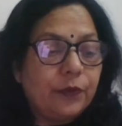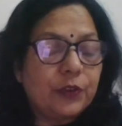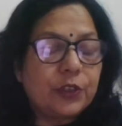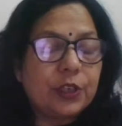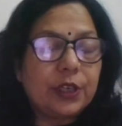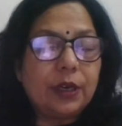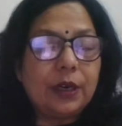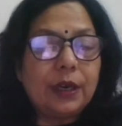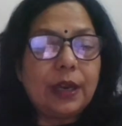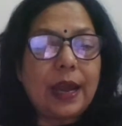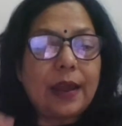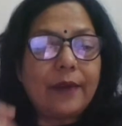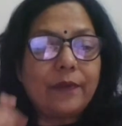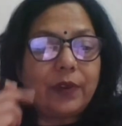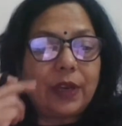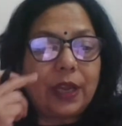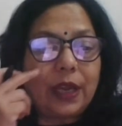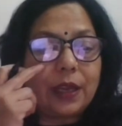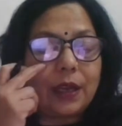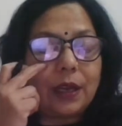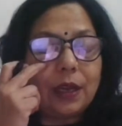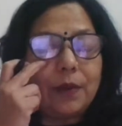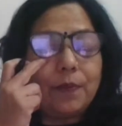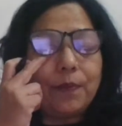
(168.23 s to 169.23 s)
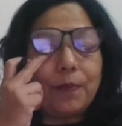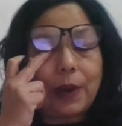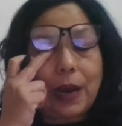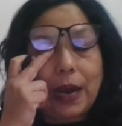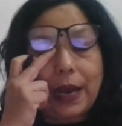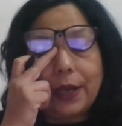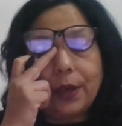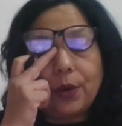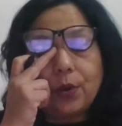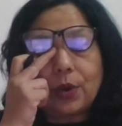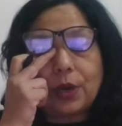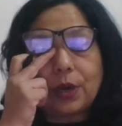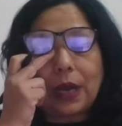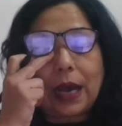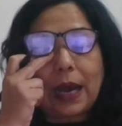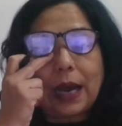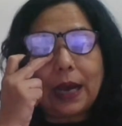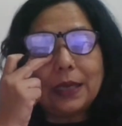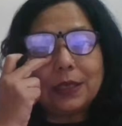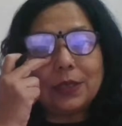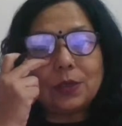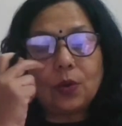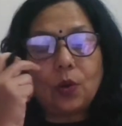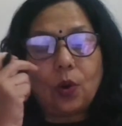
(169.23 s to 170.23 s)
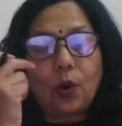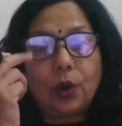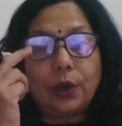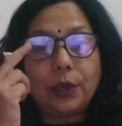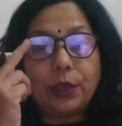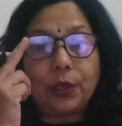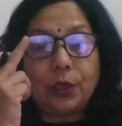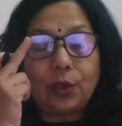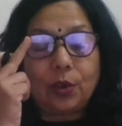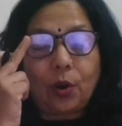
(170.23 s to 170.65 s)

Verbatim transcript: Children, I have taken bio class on